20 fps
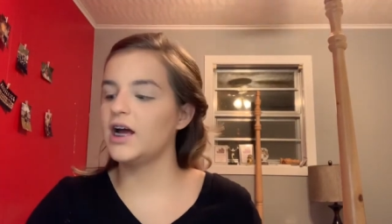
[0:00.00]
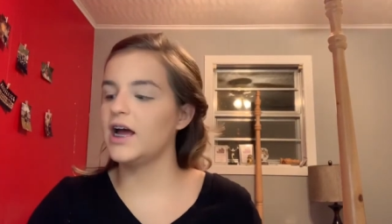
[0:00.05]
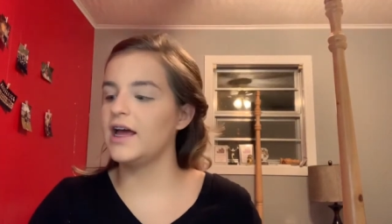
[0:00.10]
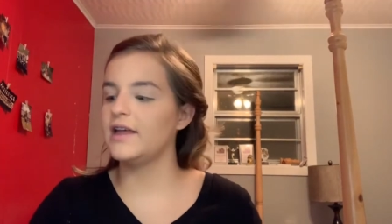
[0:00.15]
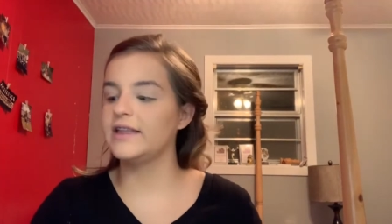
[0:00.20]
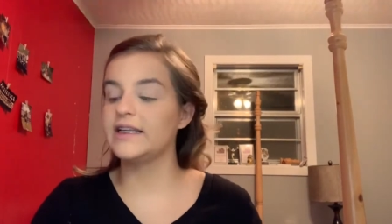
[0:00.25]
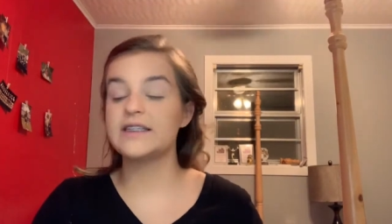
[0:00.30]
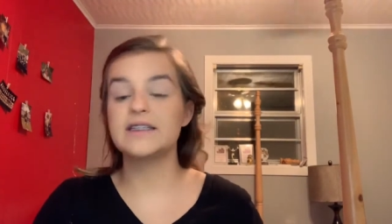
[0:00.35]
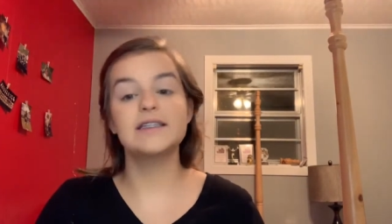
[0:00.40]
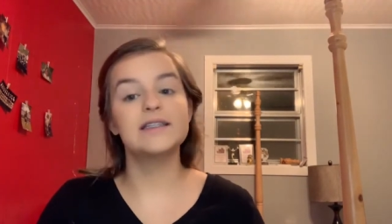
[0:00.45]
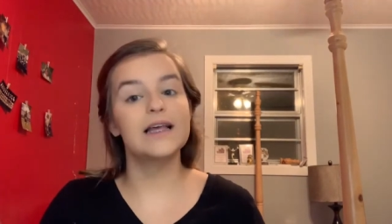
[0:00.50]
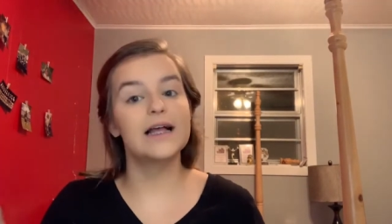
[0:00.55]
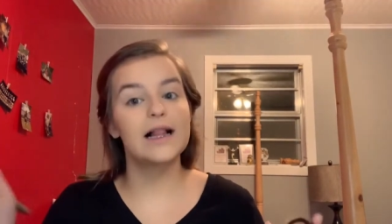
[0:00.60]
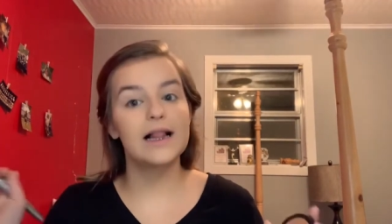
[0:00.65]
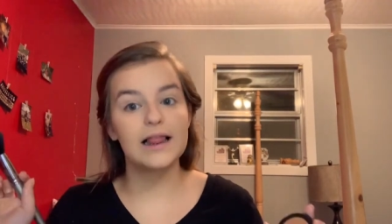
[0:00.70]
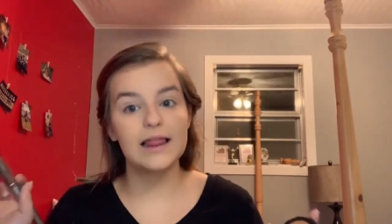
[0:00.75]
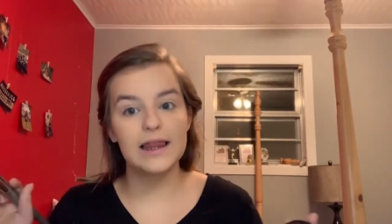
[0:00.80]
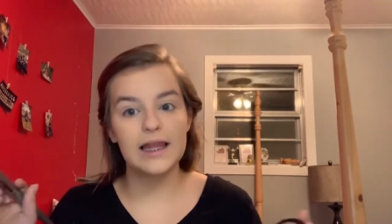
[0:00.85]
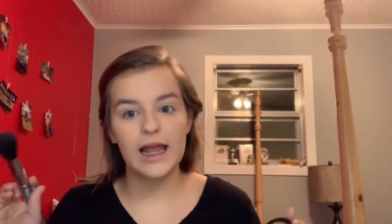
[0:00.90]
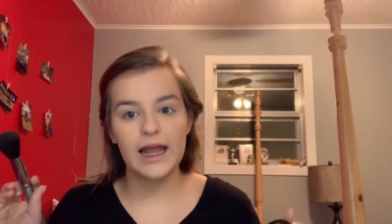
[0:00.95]
And this is a
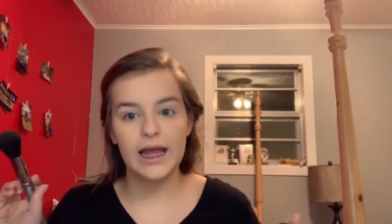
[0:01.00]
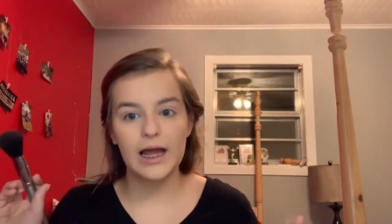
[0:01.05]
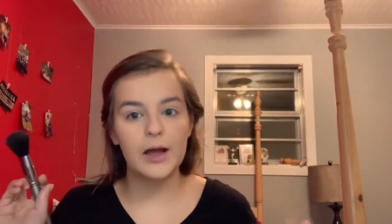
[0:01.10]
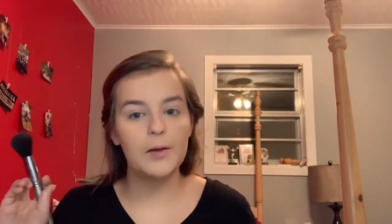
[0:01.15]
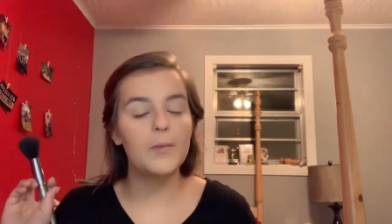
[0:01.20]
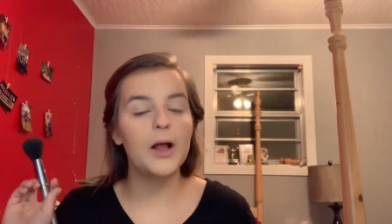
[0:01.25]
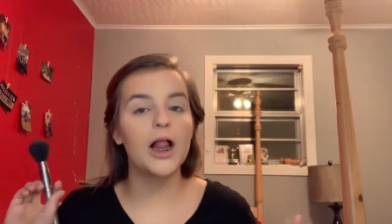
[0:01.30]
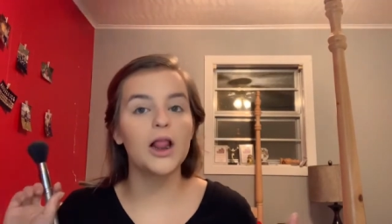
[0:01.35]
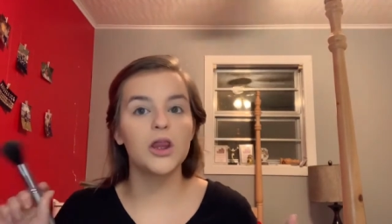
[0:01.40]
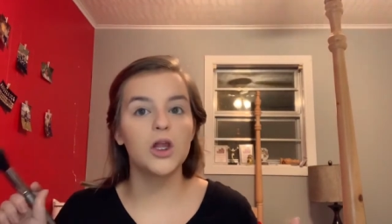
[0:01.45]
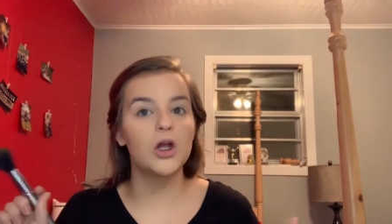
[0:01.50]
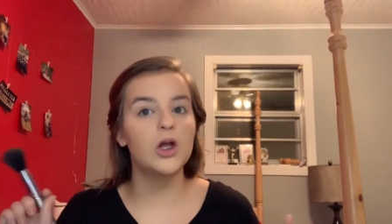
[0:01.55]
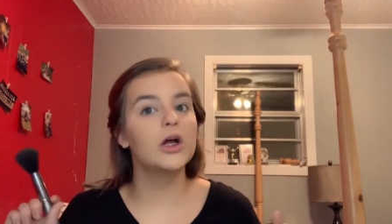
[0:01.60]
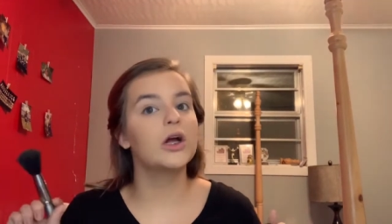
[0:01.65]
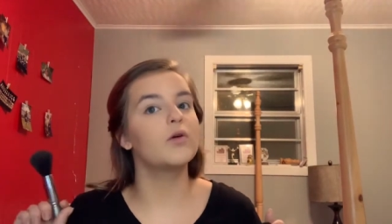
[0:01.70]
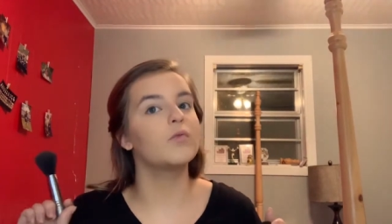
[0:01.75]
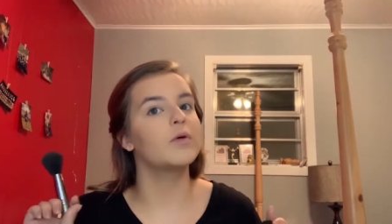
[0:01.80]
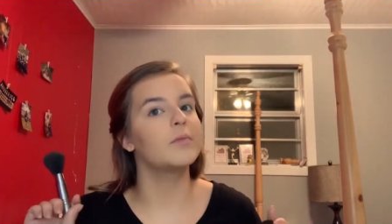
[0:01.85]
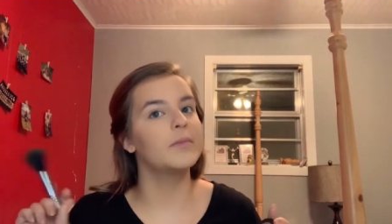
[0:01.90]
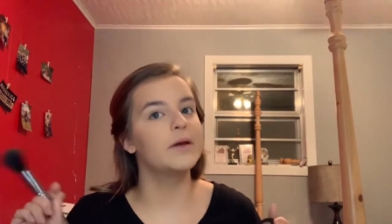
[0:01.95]
glam look.
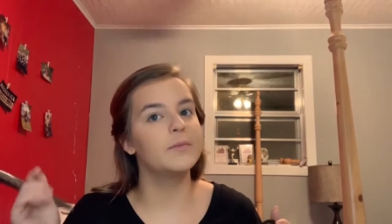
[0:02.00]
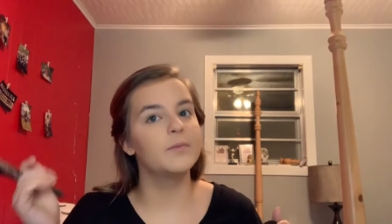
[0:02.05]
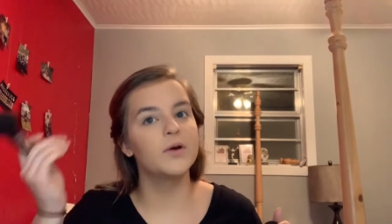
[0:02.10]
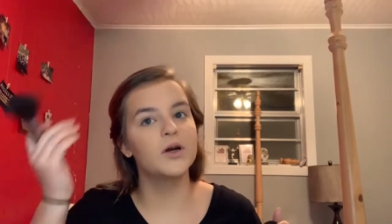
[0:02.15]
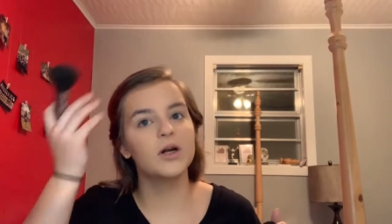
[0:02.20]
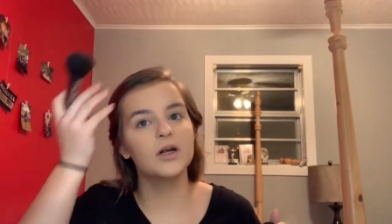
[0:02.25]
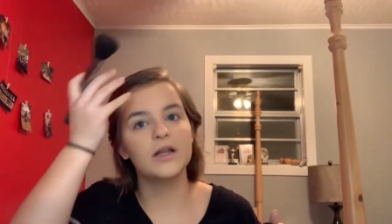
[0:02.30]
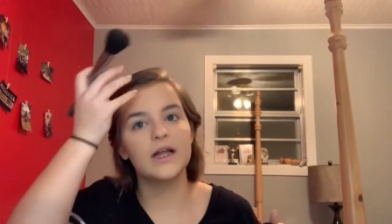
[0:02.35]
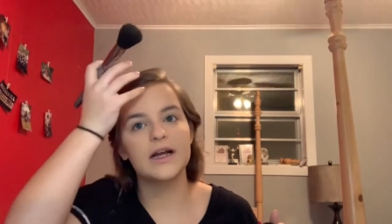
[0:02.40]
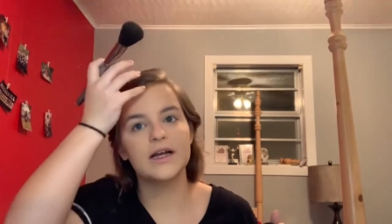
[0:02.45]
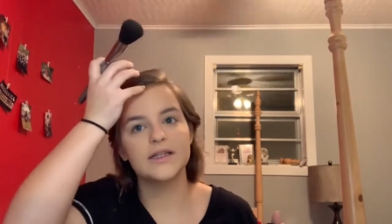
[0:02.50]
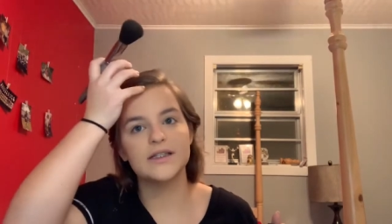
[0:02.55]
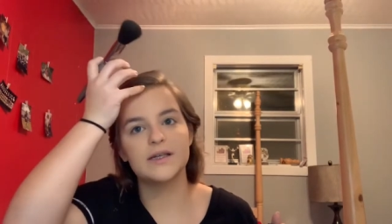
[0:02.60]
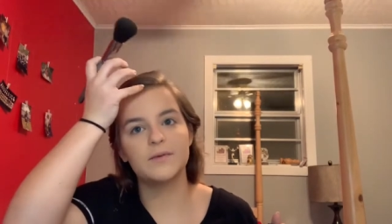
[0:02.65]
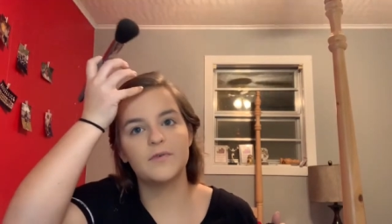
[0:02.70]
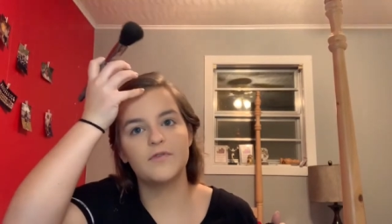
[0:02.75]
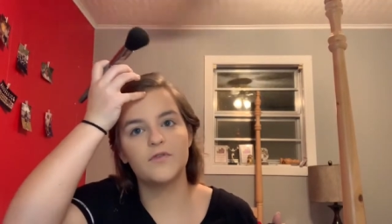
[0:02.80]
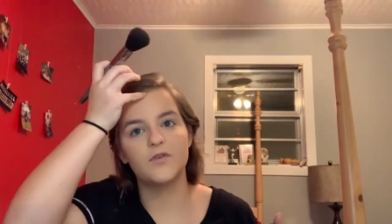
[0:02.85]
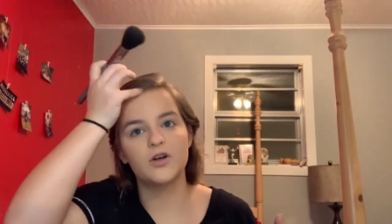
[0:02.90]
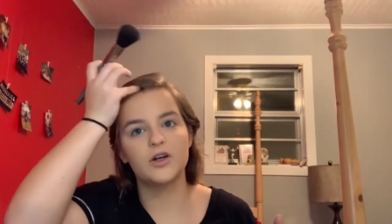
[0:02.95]
Remember, like I said
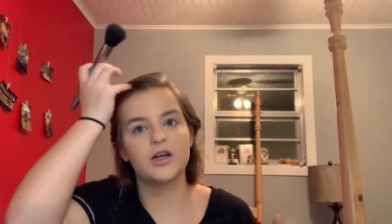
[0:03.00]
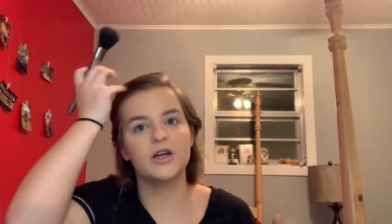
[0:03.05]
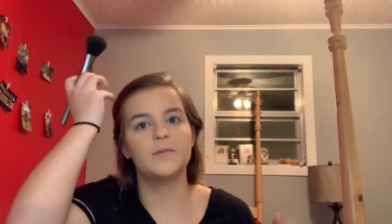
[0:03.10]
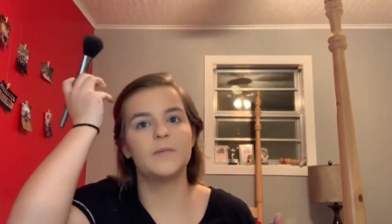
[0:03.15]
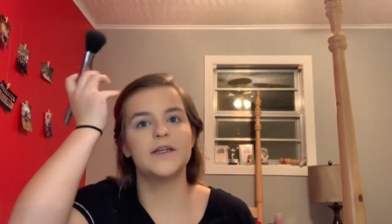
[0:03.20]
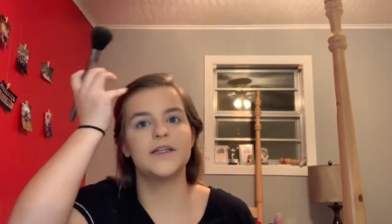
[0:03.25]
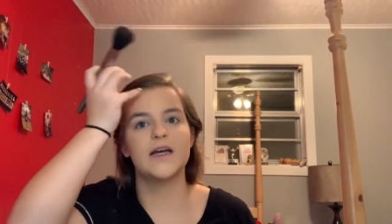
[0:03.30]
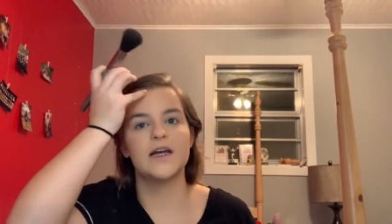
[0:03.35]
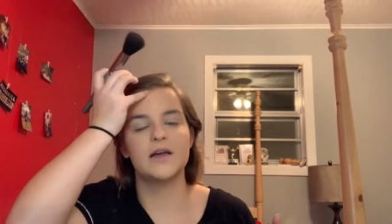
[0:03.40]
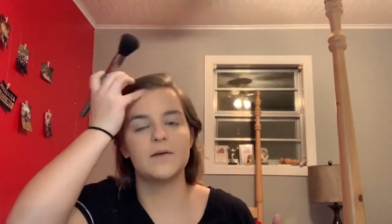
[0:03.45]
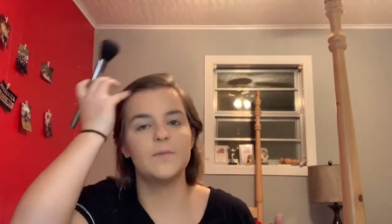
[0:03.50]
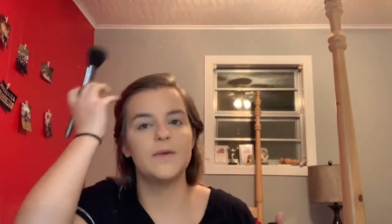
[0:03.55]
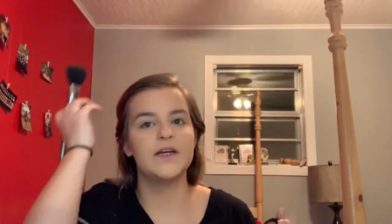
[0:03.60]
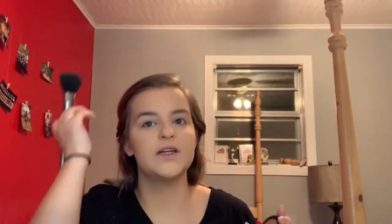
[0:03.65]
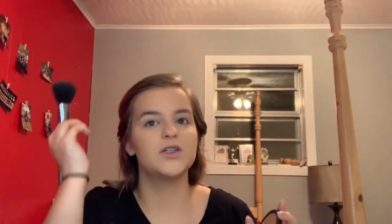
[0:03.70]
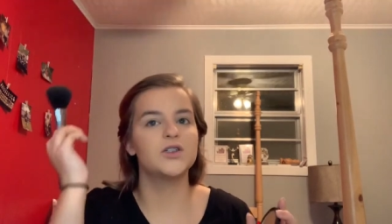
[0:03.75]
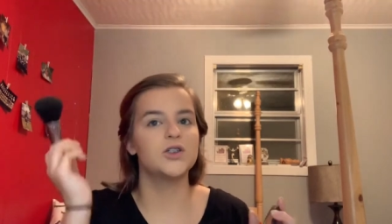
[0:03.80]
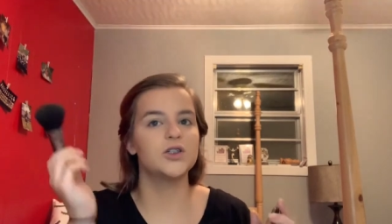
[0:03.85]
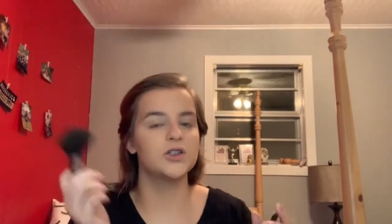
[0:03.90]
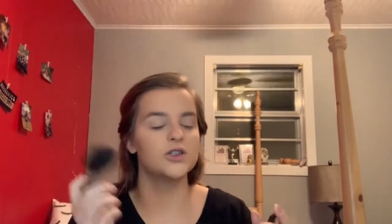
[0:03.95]
before, you're going to be taking
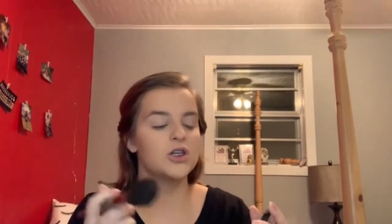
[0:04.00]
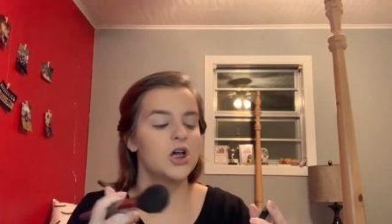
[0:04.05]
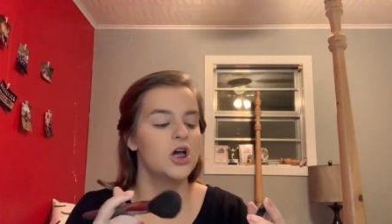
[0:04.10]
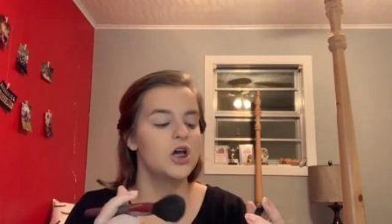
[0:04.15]
pictures.